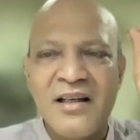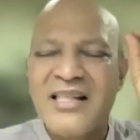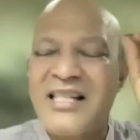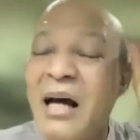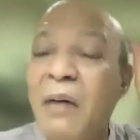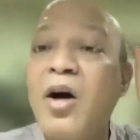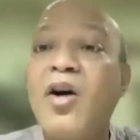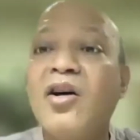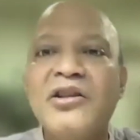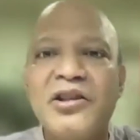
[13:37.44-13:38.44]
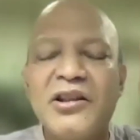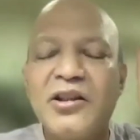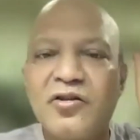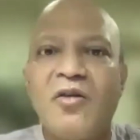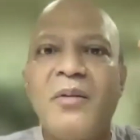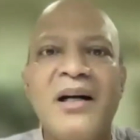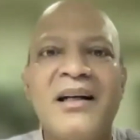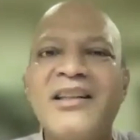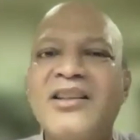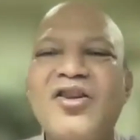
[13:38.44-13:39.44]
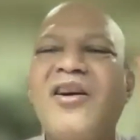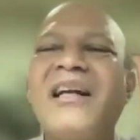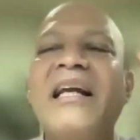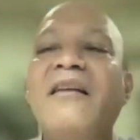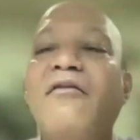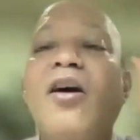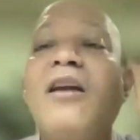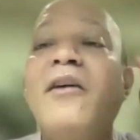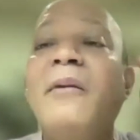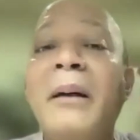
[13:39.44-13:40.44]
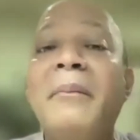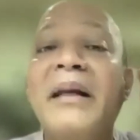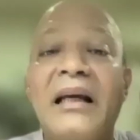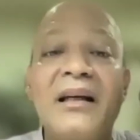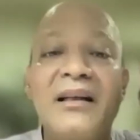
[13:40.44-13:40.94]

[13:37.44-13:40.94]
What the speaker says: Subconscious trauma does not involve a memory.